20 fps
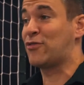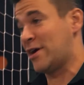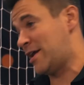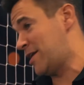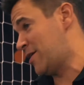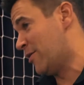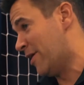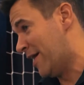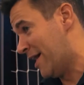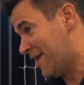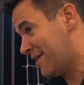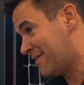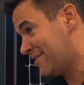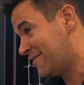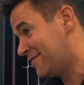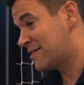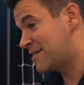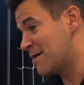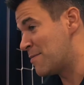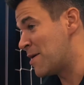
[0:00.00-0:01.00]
are into it.
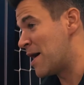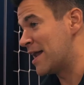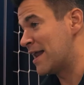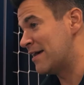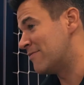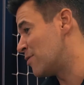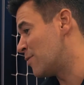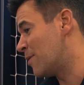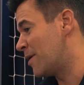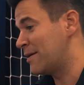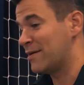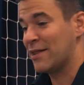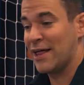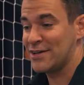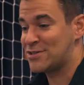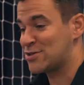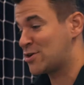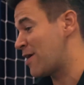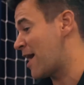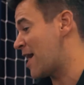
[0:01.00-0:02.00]
Come on, everybody
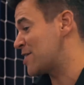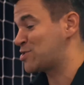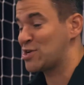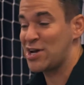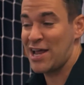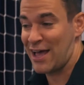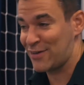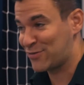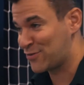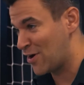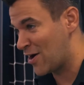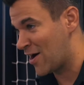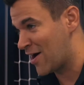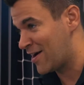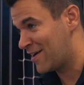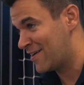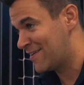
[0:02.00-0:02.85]
likes to crash at NASCAR.